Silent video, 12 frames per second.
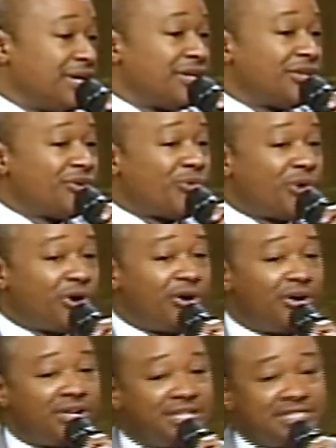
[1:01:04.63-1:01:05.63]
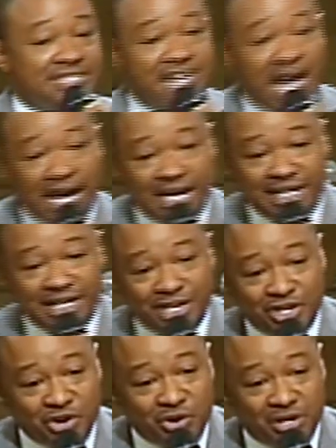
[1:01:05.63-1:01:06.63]
The world is dying
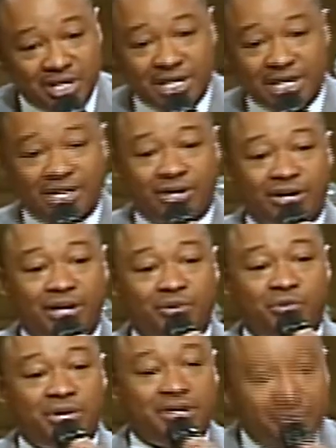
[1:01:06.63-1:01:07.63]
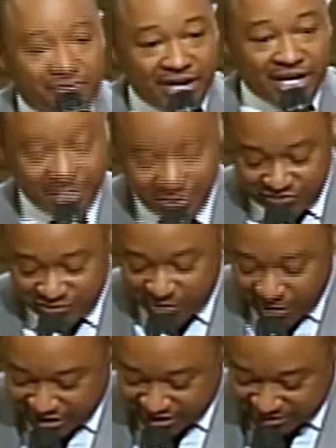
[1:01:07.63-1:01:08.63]
and going to hell, and we fighting over
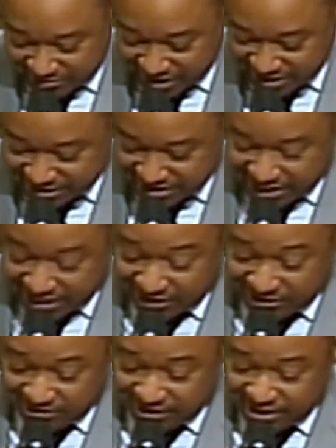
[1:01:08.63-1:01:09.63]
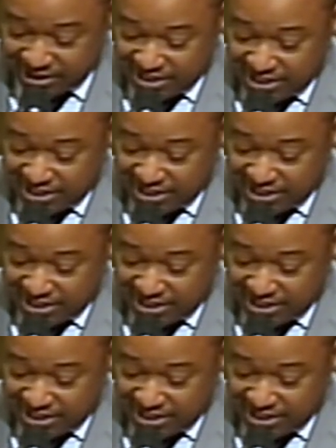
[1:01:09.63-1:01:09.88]
parking spaces. Hallelujah.